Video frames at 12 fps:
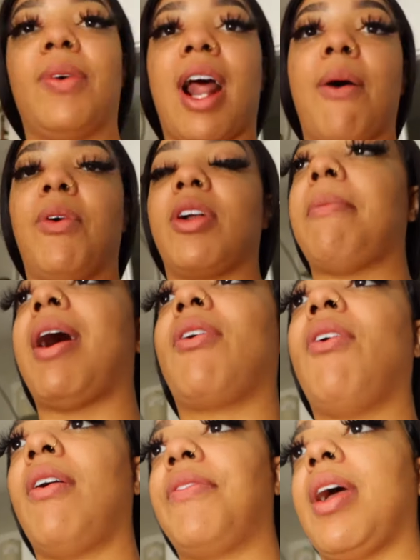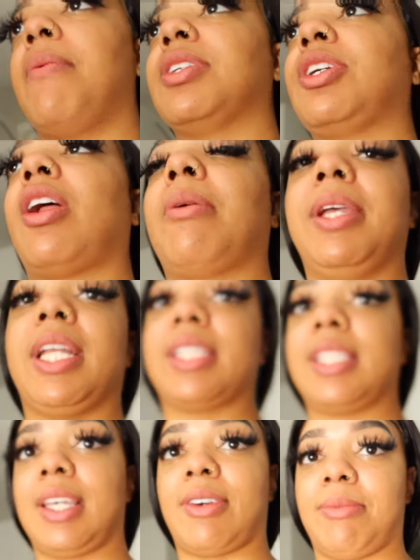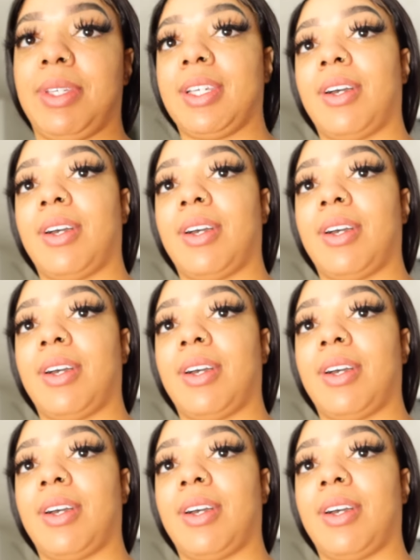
what I wanted my coffee, I want y'all to be able to tell me,